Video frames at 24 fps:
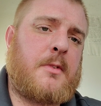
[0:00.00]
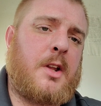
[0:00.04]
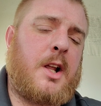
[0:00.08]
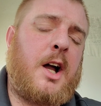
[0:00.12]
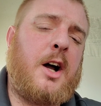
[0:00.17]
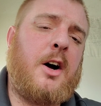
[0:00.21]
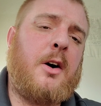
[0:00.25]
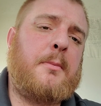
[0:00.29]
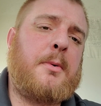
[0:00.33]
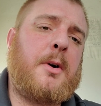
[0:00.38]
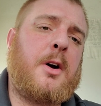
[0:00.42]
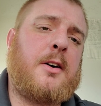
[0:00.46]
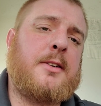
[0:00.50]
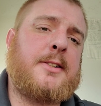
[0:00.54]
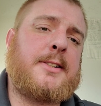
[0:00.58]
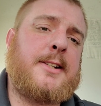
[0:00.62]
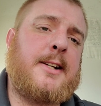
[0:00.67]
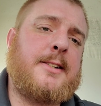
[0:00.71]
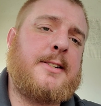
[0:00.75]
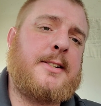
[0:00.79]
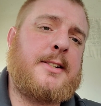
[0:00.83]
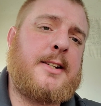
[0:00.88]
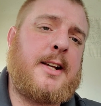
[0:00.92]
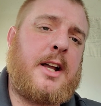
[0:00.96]
I hope you all
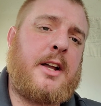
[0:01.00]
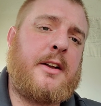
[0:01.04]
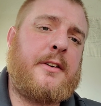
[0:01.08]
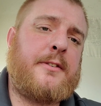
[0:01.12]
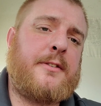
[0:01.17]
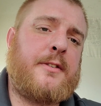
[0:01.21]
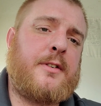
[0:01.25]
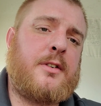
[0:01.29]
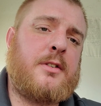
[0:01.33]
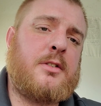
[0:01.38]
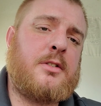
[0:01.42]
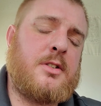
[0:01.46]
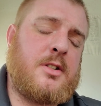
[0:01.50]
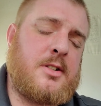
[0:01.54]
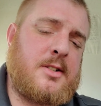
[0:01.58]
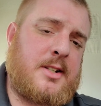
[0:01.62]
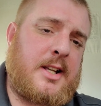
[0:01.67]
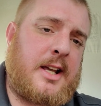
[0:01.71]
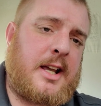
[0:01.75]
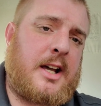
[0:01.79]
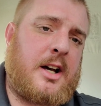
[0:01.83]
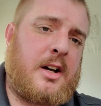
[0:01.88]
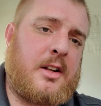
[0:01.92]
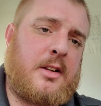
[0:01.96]
stay safe,
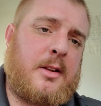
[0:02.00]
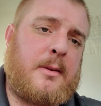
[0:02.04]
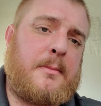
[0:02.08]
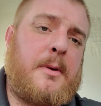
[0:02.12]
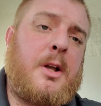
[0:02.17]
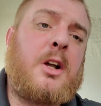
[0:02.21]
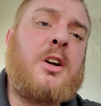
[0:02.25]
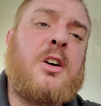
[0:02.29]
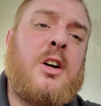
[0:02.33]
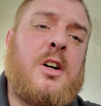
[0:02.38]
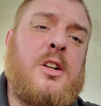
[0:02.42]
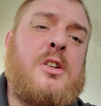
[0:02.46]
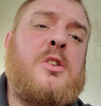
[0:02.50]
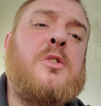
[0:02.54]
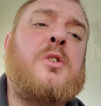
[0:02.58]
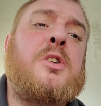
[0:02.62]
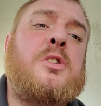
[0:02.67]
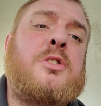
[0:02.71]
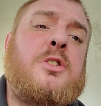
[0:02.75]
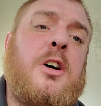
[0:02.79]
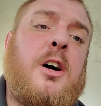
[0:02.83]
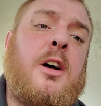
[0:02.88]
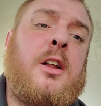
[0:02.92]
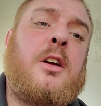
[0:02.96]
stay healthy, be good to
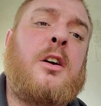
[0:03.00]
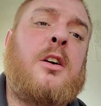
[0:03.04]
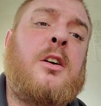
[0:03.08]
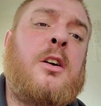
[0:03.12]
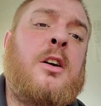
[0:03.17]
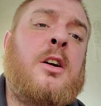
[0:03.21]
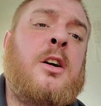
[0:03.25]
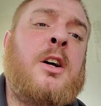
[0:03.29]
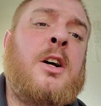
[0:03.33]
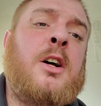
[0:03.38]
each other.